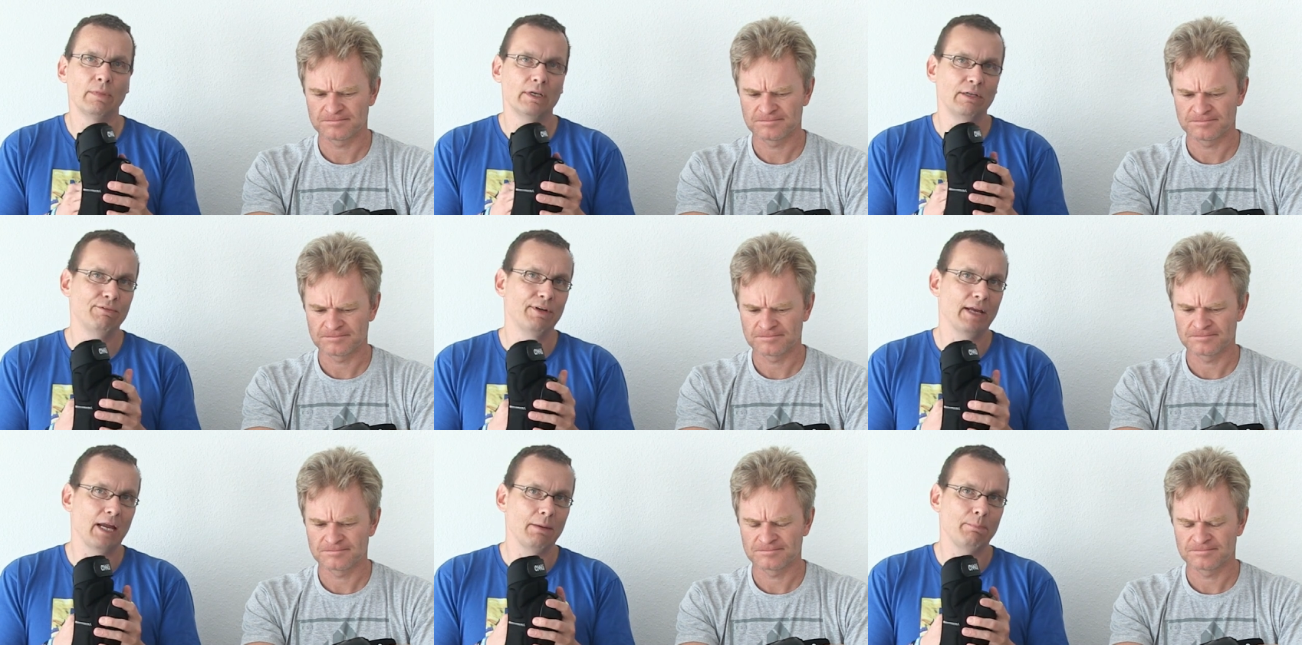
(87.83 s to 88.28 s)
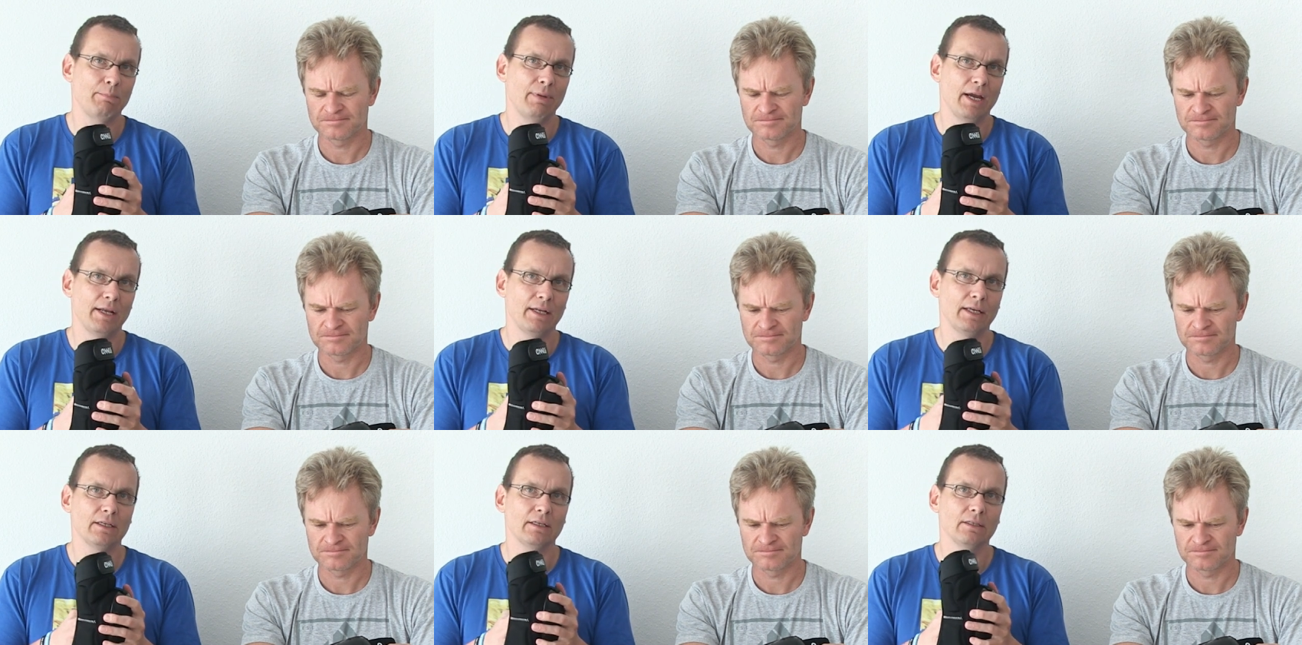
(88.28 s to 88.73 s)
Speaker 1: EVA
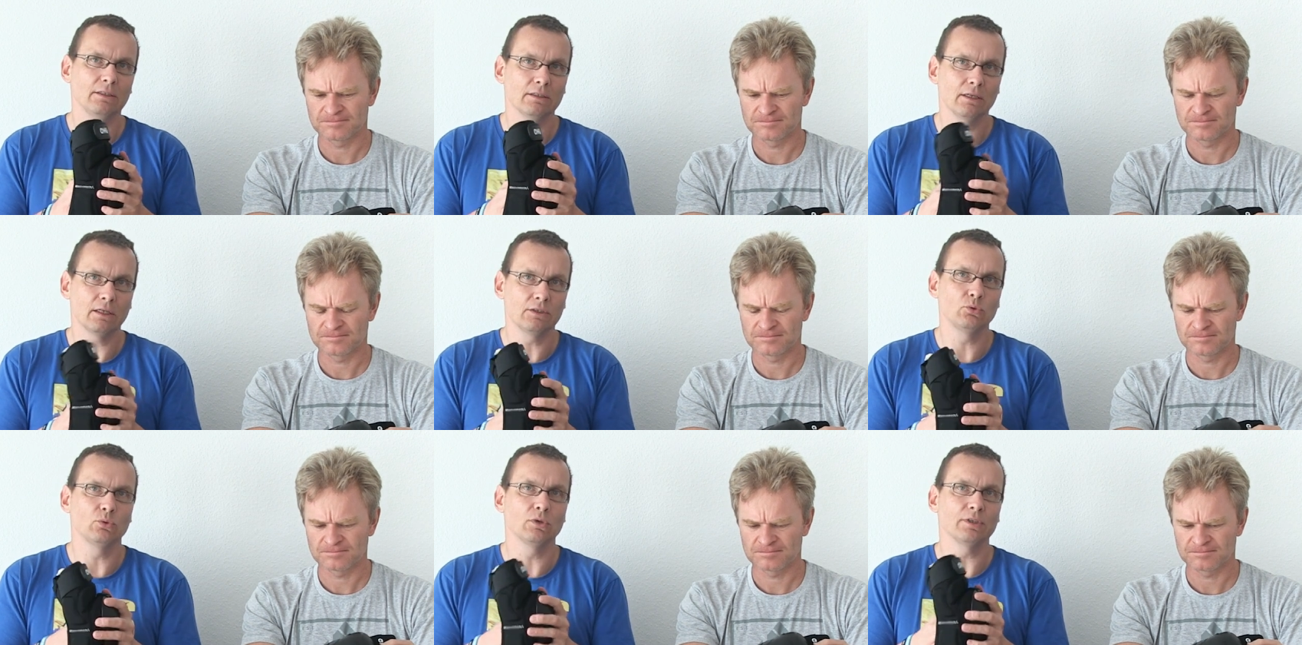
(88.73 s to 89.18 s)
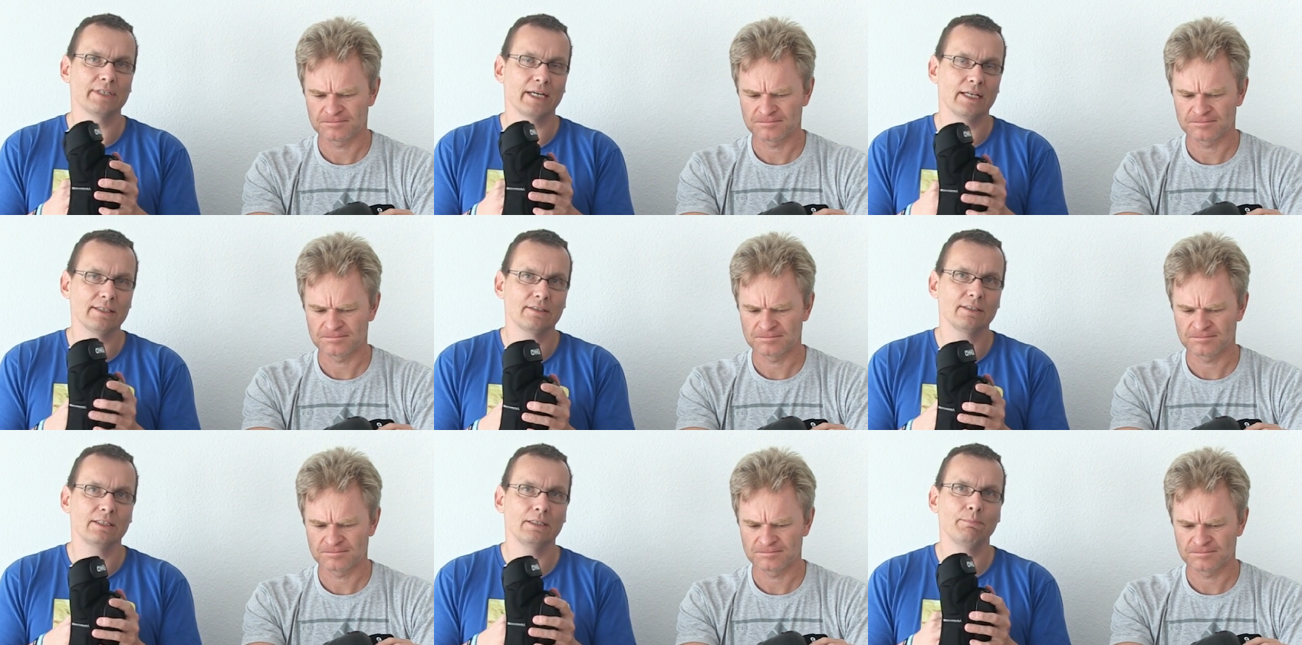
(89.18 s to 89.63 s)
padding, the dual
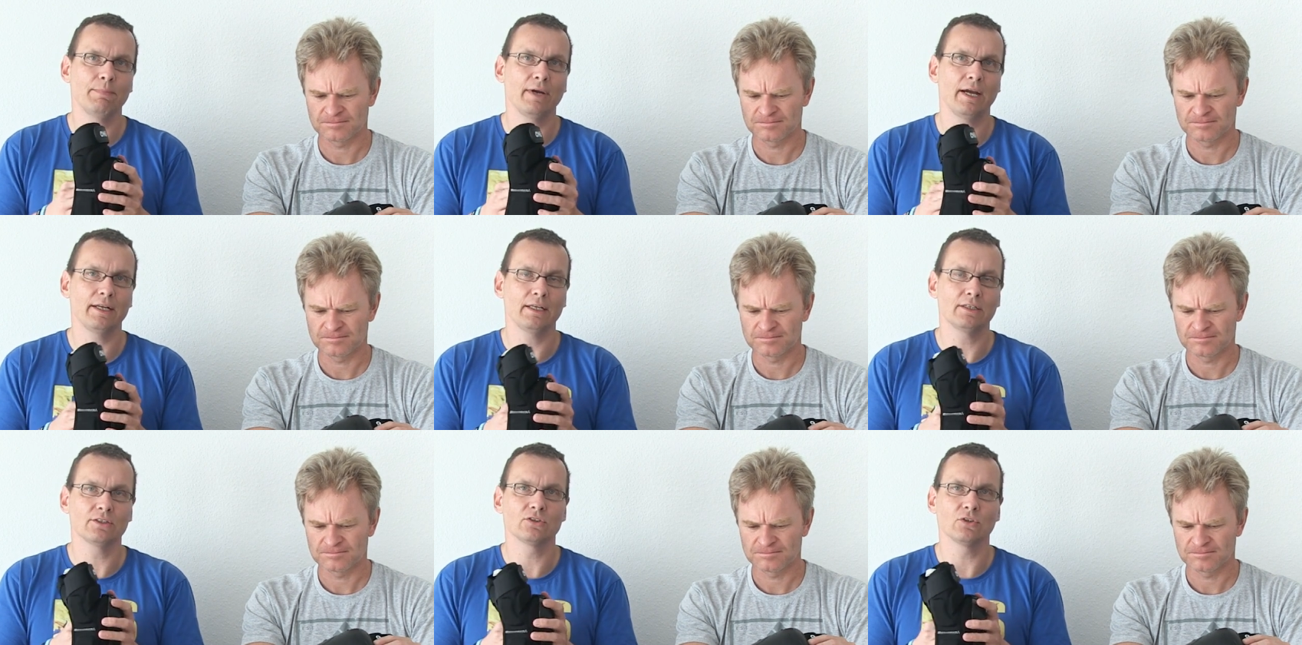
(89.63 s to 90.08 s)
density padding.